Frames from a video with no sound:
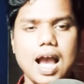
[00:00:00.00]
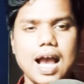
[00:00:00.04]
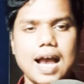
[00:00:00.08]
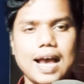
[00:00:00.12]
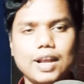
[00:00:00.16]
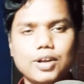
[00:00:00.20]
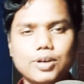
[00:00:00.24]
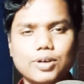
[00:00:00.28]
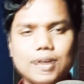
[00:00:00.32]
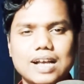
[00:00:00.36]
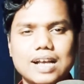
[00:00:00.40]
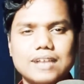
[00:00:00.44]

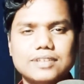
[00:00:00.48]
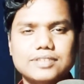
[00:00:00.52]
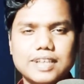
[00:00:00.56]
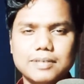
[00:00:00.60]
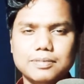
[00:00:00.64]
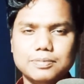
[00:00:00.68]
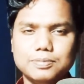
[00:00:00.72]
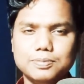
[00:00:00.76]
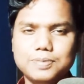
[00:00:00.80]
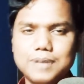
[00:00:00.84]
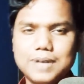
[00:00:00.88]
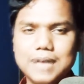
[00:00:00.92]
Hello guys,
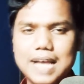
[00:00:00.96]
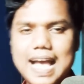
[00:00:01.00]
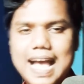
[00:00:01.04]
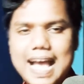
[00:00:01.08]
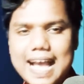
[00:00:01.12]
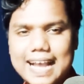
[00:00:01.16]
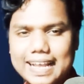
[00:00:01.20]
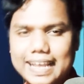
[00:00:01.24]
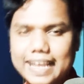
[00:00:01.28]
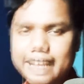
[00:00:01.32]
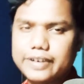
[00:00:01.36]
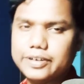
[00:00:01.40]
I'm
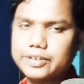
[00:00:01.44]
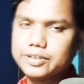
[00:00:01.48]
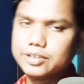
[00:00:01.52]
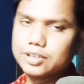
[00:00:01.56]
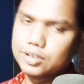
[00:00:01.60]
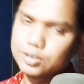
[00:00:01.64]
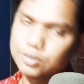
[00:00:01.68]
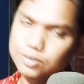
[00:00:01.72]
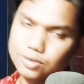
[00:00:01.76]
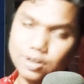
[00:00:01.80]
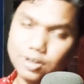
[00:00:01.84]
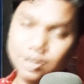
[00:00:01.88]
back again with
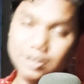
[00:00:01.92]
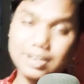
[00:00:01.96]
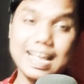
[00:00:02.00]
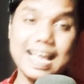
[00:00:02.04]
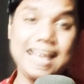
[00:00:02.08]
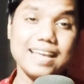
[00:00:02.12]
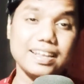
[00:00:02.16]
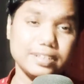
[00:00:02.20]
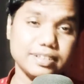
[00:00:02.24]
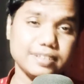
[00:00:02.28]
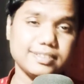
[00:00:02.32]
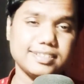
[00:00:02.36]
new song
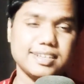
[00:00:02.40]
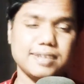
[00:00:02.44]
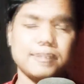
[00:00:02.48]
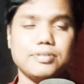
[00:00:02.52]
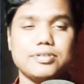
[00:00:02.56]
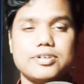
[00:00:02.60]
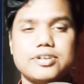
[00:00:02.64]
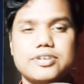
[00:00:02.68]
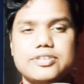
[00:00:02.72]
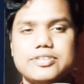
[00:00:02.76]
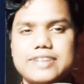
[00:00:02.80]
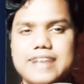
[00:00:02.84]
and this
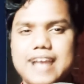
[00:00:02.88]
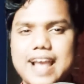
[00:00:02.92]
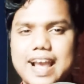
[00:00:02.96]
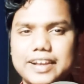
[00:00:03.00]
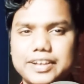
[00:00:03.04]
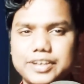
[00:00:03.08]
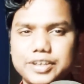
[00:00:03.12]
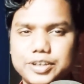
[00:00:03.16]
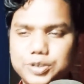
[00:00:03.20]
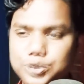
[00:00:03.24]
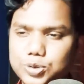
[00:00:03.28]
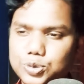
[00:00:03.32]
time I'm
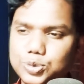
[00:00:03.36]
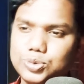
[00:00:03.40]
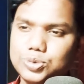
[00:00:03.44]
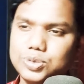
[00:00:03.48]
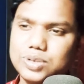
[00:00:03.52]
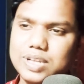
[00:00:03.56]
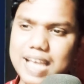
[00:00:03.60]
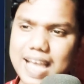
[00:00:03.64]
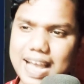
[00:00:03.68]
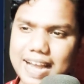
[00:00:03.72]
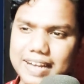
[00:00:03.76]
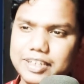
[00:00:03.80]
reacting to
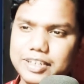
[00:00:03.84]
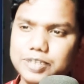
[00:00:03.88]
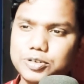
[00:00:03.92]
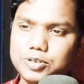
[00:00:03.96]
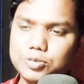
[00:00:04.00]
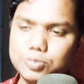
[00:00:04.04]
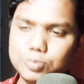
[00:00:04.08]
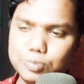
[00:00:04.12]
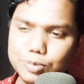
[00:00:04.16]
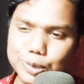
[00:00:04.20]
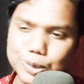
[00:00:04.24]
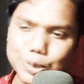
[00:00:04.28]
reacting to
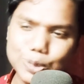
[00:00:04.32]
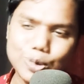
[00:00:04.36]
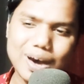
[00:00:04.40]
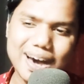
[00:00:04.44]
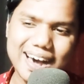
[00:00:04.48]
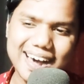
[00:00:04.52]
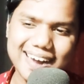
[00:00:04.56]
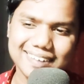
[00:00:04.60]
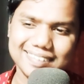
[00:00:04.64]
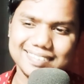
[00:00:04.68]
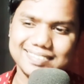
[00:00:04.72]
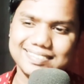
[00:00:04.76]
Blue
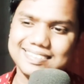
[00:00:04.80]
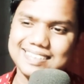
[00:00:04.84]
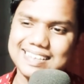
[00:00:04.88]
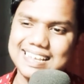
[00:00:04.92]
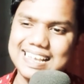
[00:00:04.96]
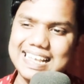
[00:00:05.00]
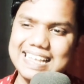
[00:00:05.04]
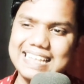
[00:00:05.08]
Hearts.